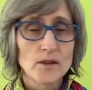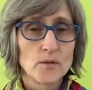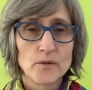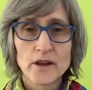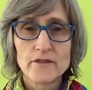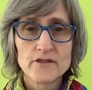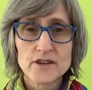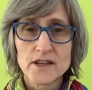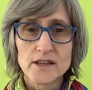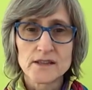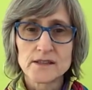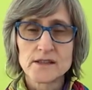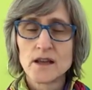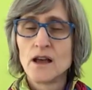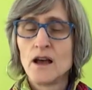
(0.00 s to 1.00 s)
whatever it is,
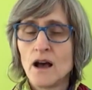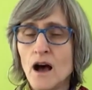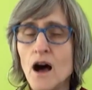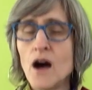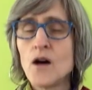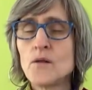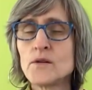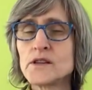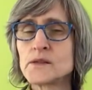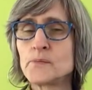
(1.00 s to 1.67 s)
always